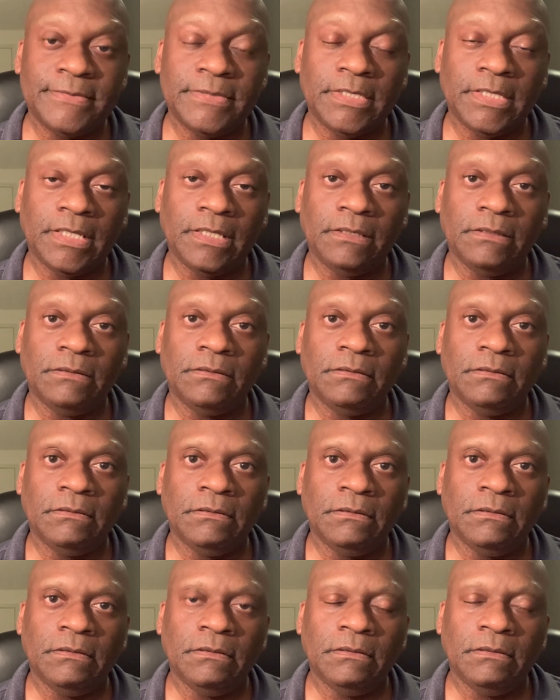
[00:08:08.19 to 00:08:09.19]
Okay.
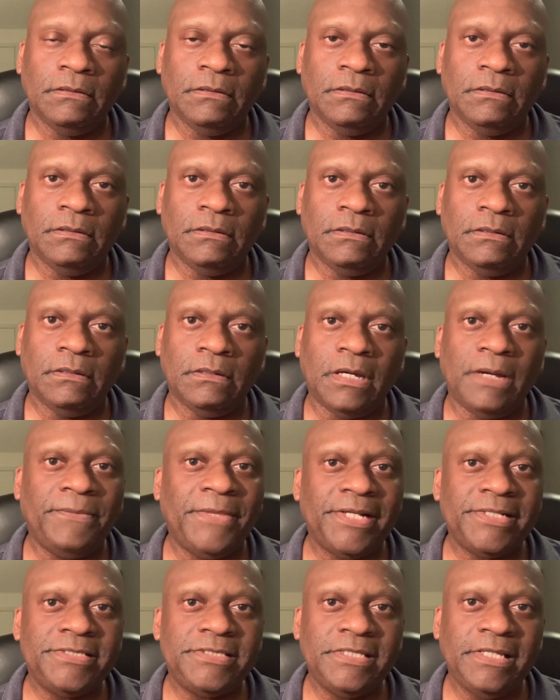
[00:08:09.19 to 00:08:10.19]
I'm
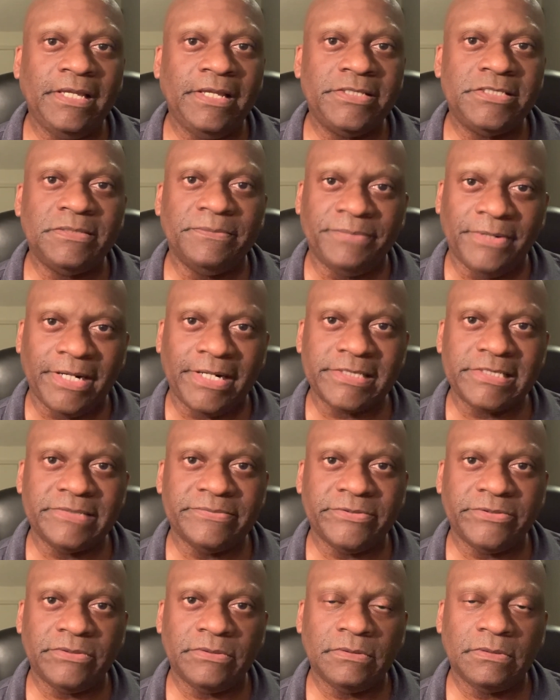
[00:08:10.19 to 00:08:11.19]
not saying it's
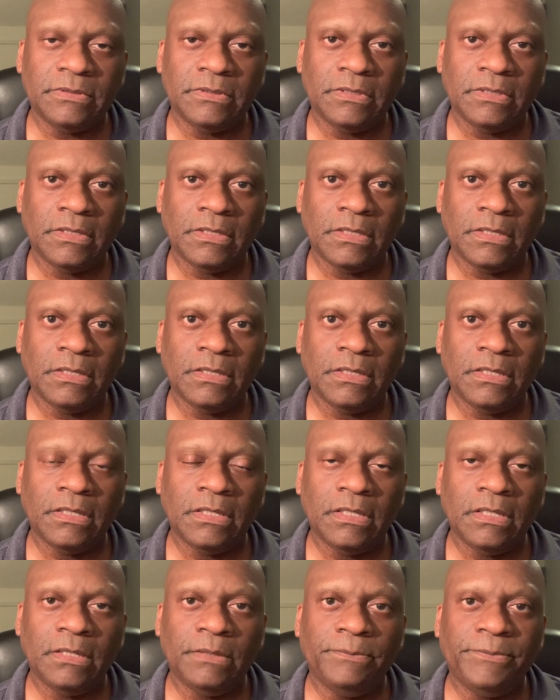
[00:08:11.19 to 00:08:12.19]
impossible,
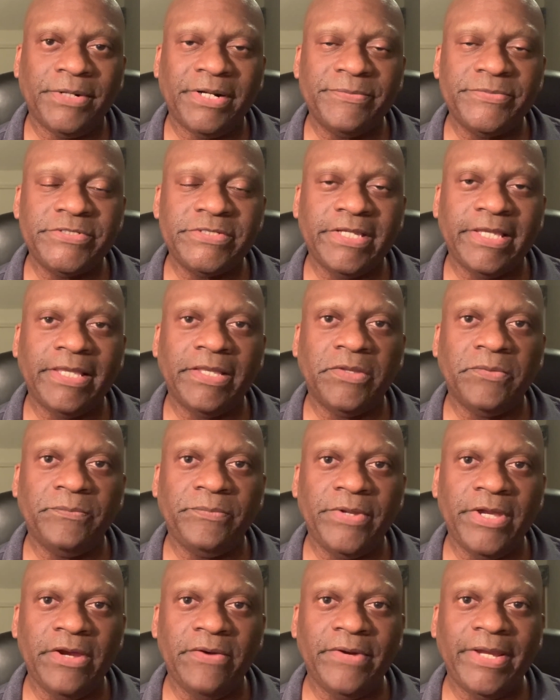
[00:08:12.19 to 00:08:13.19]
but I'm saying
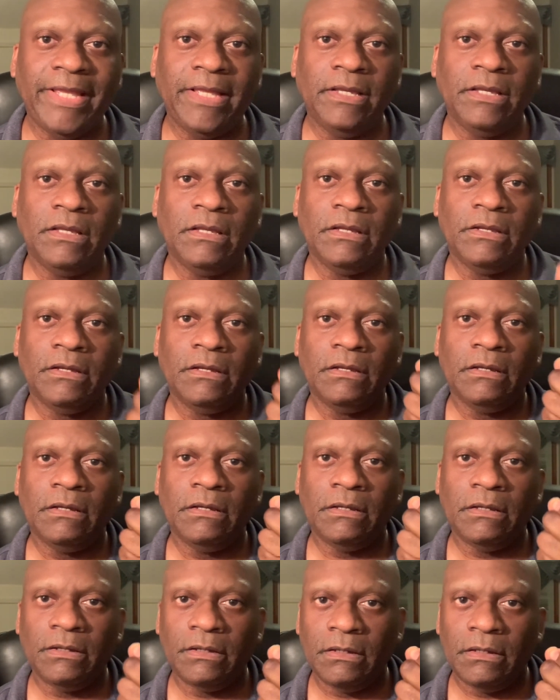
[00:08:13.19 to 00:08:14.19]
comparing
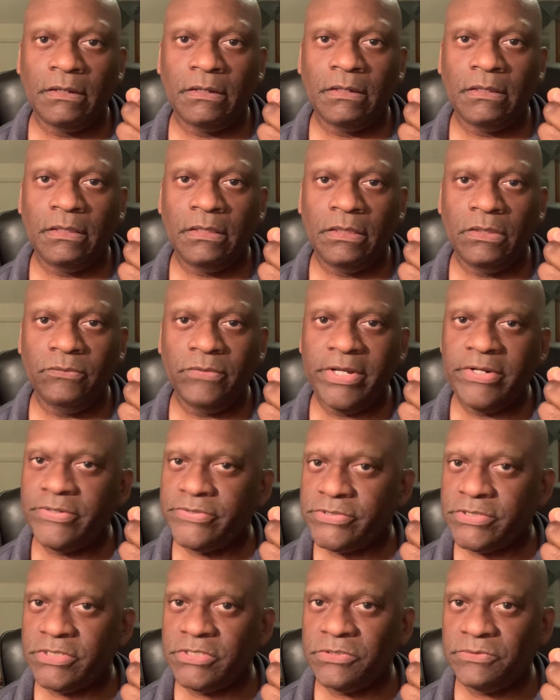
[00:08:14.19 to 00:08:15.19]
the
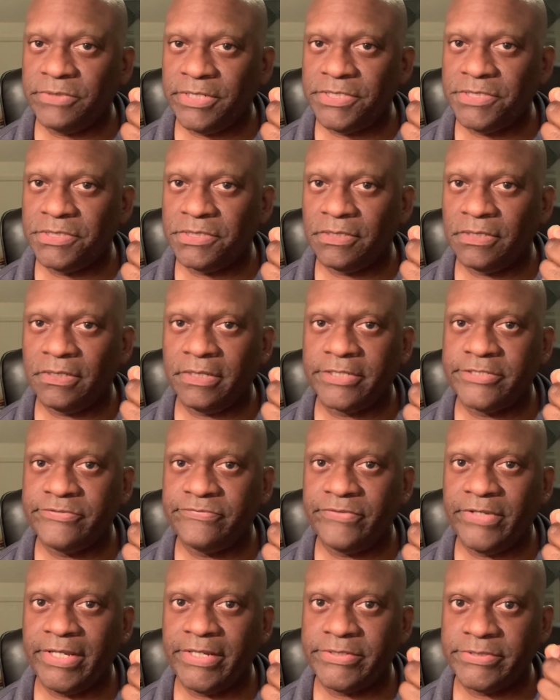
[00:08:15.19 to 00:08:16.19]
Raiders situation in Las
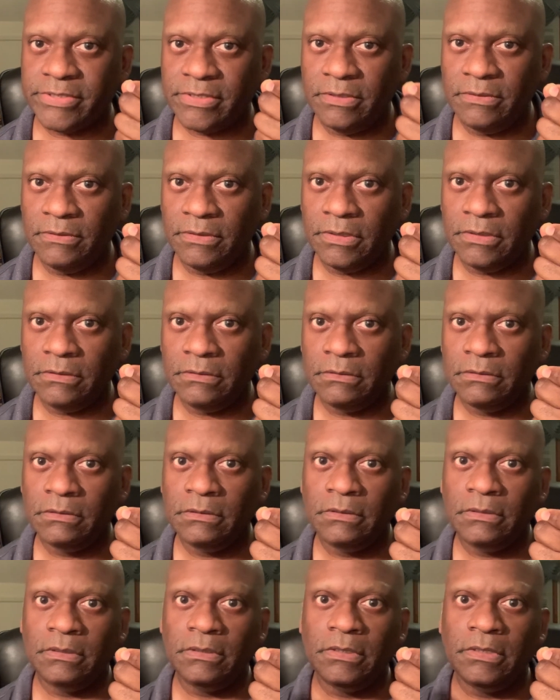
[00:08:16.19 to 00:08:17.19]
Vegas and Oakland
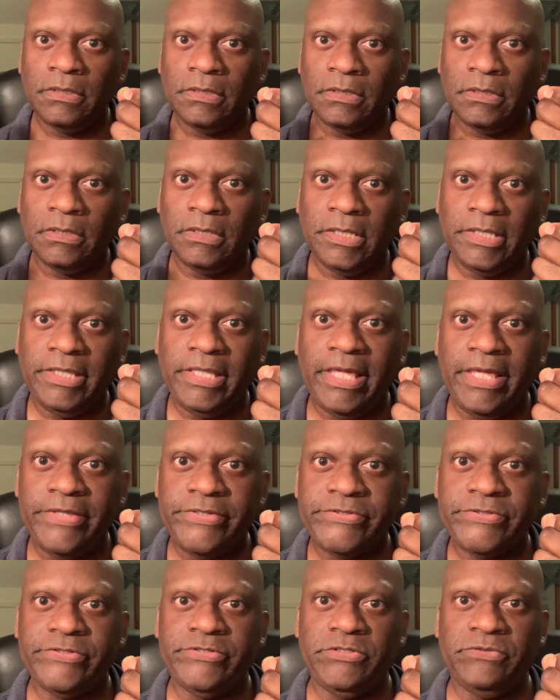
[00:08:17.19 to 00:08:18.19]
and the
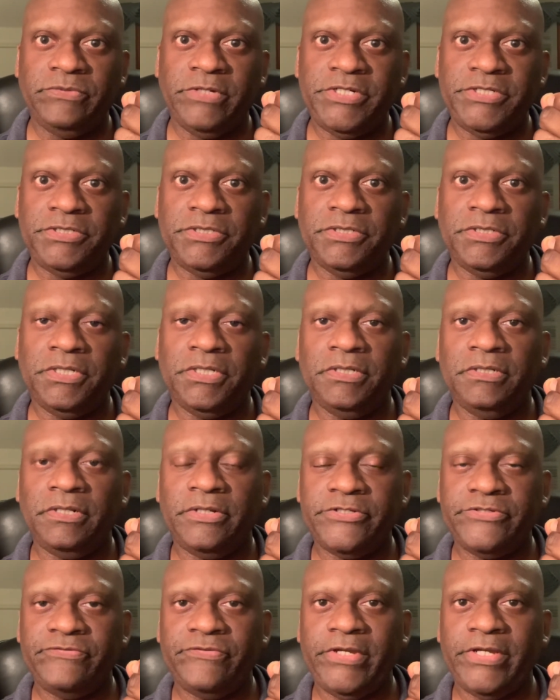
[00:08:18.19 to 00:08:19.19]
A's situation in
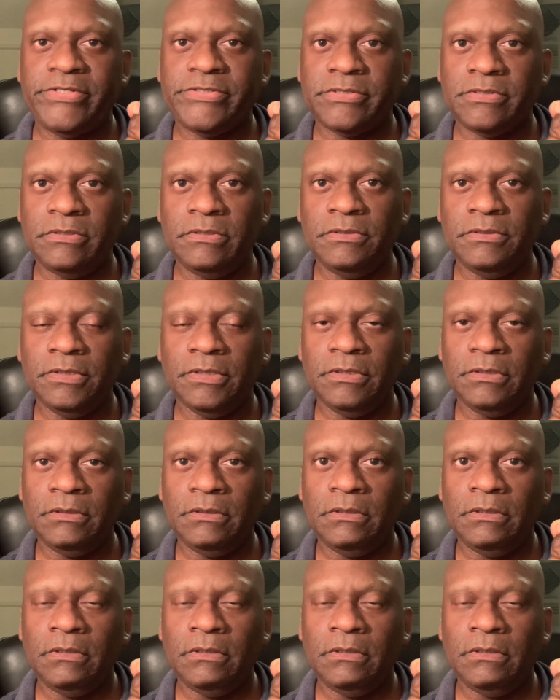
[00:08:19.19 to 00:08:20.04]
Las Vegas and Oakland,